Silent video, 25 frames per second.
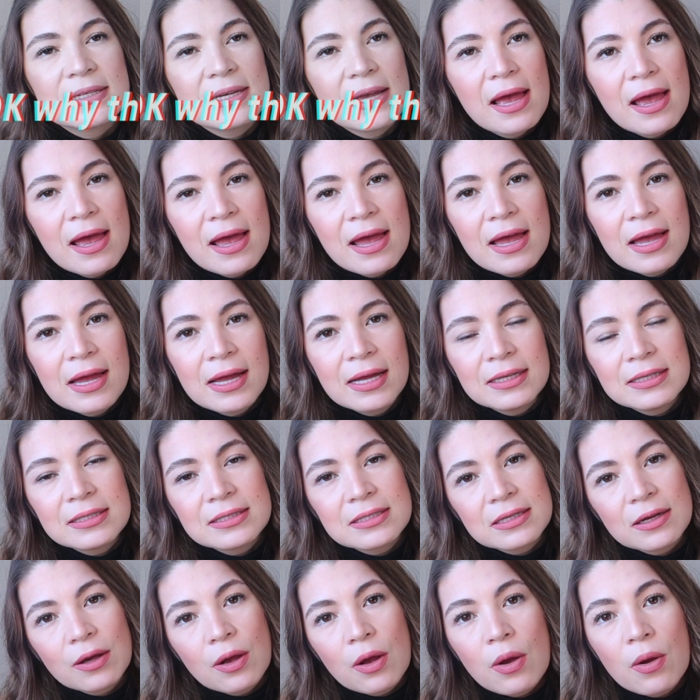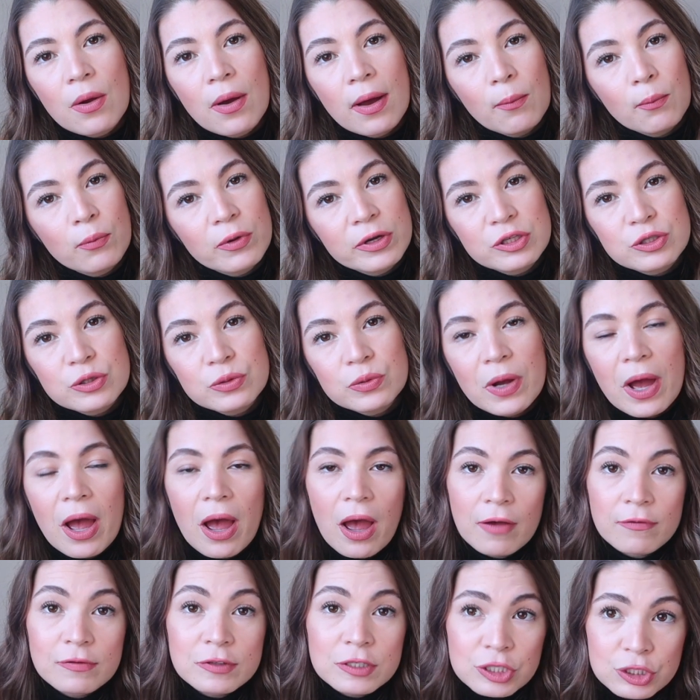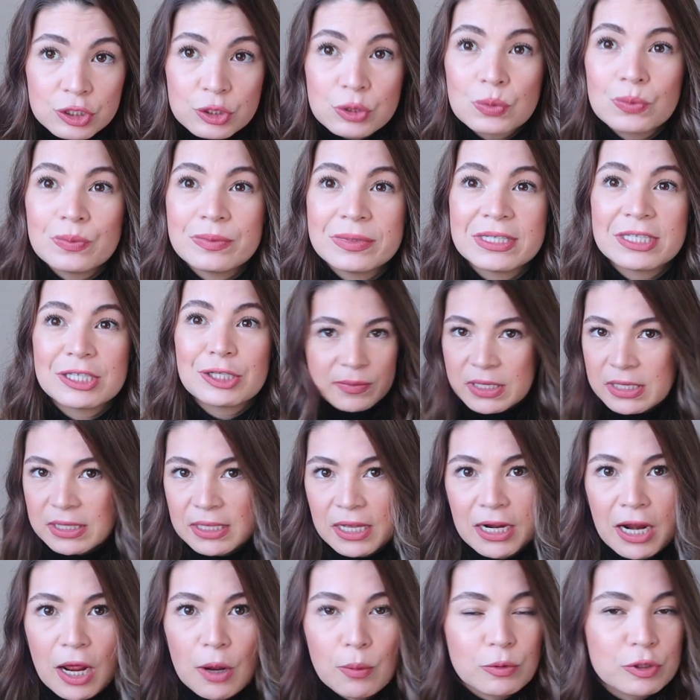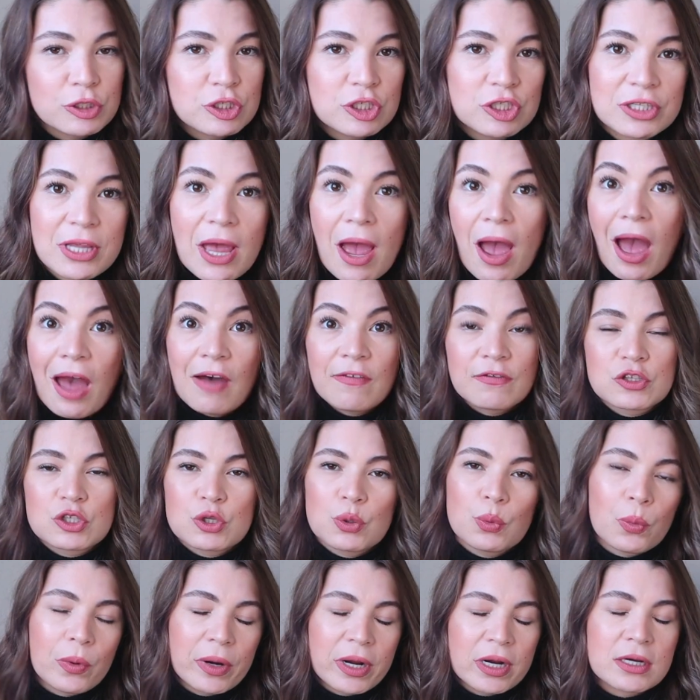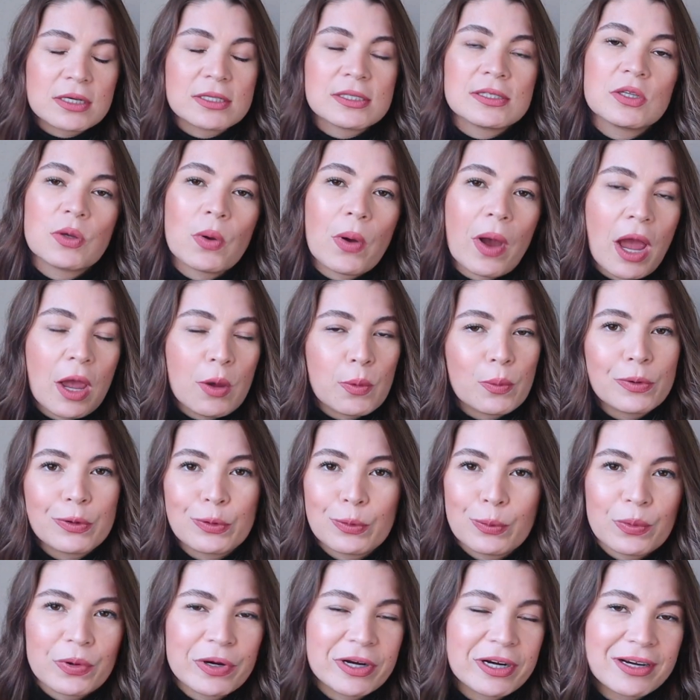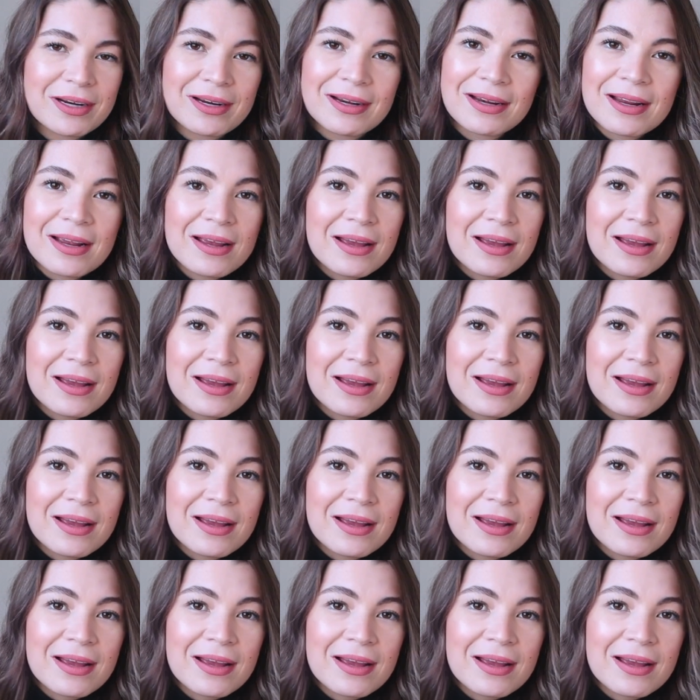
and we do have Zooms, something that I would just have to wear, so I would wear